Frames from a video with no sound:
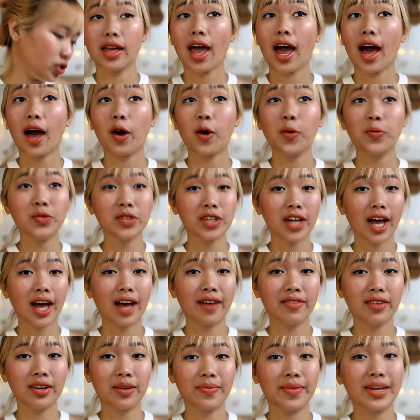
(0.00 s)
Yeah, I hope you guys
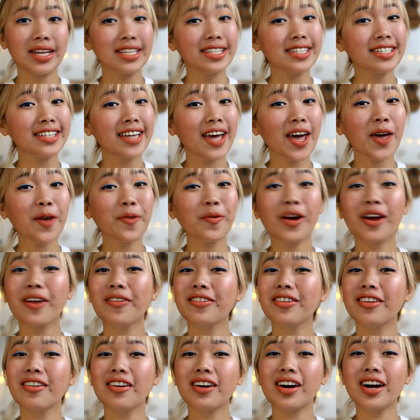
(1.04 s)
have an amazing day wherever
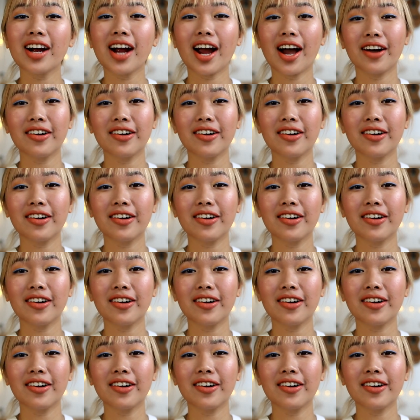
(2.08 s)
you are.